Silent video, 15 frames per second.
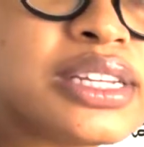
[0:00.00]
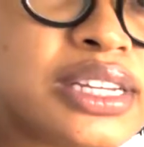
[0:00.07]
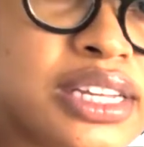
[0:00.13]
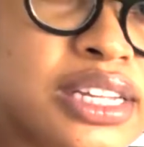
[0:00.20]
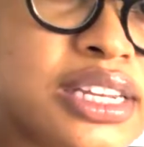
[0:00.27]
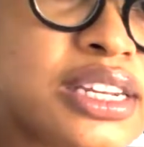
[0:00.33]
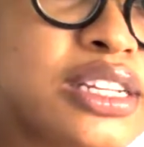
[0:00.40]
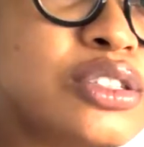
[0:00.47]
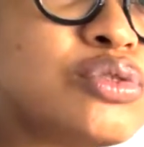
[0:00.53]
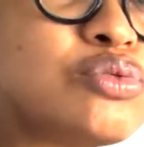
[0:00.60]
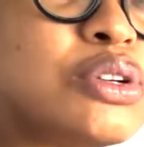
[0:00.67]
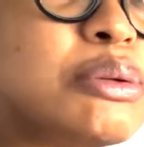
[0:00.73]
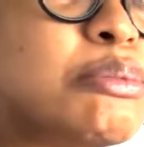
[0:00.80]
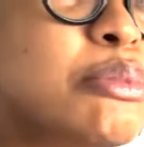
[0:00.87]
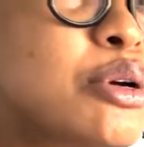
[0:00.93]
the kidneys
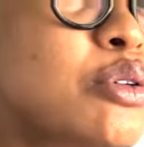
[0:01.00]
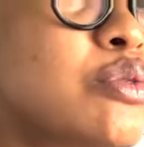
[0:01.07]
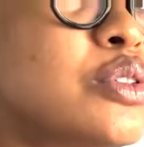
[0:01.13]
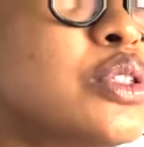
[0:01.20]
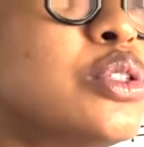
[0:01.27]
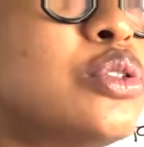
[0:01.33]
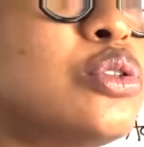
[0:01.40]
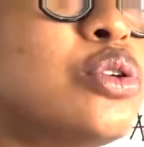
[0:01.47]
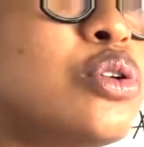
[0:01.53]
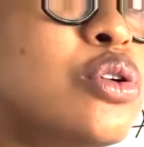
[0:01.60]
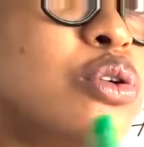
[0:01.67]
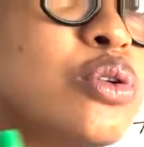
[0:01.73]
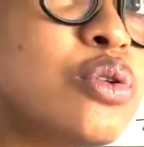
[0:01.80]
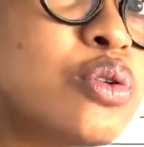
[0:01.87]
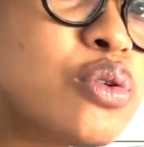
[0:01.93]
removes
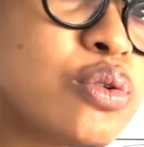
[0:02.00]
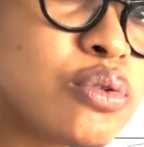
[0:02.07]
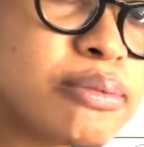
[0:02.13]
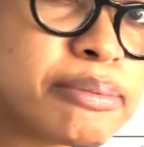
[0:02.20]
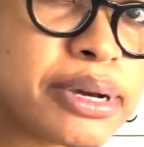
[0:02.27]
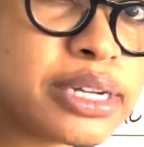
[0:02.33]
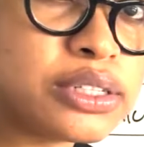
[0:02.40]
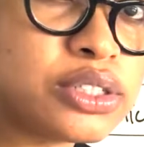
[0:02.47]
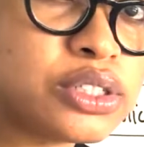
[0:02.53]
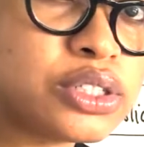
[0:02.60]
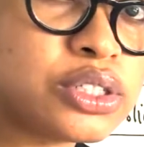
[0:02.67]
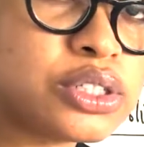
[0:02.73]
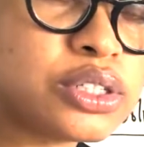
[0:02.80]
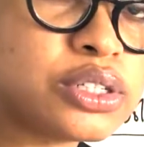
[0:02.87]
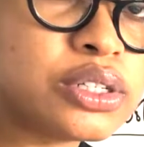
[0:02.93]
too
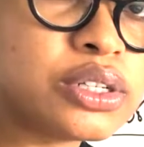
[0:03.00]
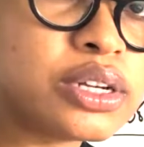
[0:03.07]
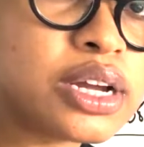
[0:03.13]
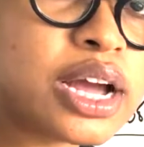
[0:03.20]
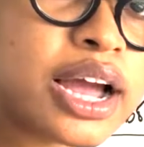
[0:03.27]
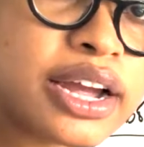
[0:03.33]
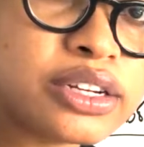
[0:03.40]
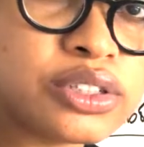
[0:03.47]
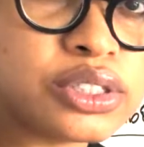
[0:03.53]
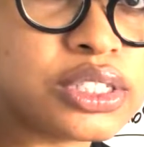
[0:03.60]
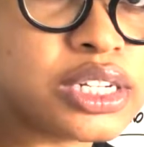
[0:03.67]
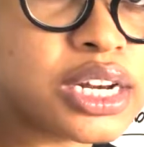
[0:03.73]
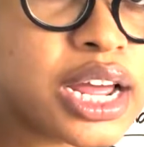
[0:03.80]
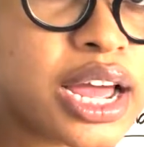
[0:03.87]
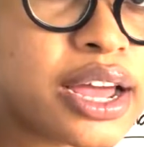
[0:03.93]
much
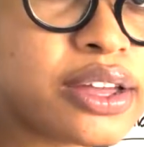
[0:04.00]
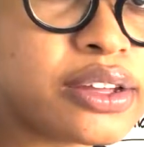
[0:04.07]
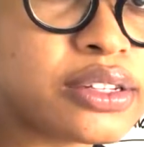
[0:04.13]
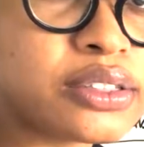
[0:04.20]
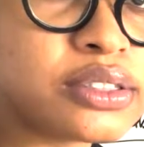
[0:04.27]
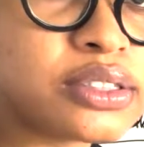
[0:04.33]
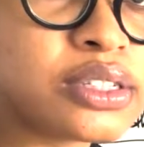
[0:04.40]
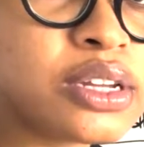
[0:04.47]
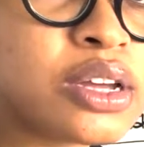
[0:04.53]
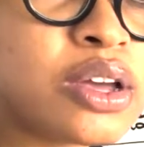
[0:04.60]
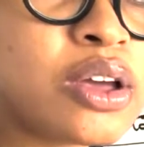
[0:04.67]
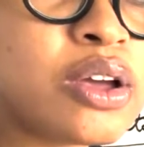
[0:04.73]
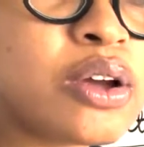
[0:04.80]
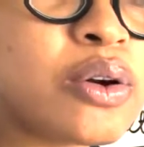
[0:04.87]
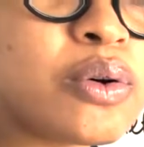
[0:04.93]
hydrogen ions.
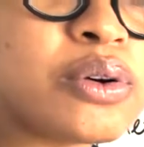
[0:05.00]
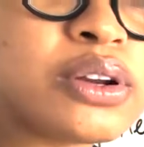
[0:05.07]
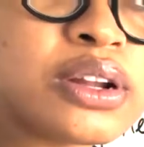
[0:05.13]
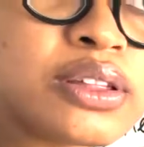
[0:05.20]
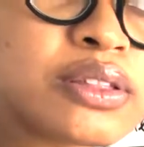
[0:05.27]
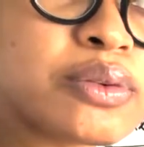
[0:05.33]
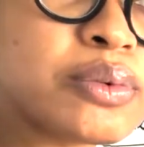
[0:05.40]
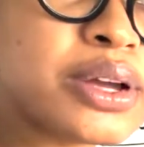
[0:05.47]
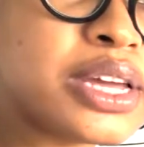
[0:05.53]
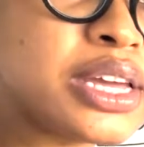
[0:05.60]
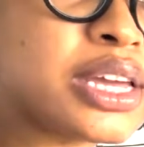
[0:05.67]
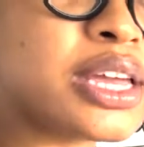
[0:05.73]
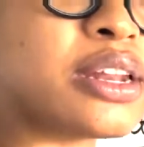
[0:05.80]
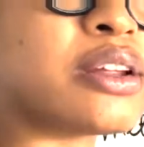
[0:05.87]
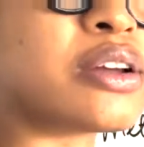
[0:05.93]
Or another way it can